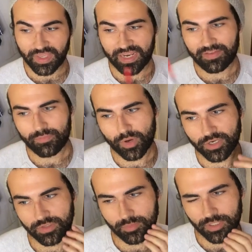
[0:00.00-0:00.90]
And I haven't
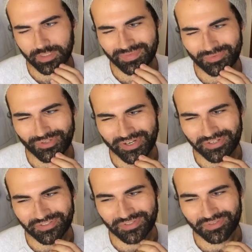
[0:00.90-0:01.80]
marked the book because I'm
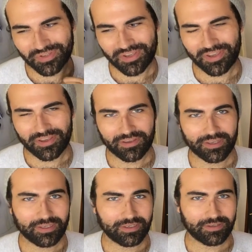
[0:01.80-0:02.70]
trying to just
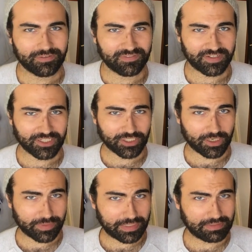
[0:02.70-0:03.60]
finish it
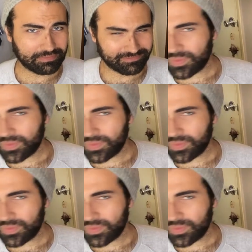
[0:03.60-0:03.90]
already.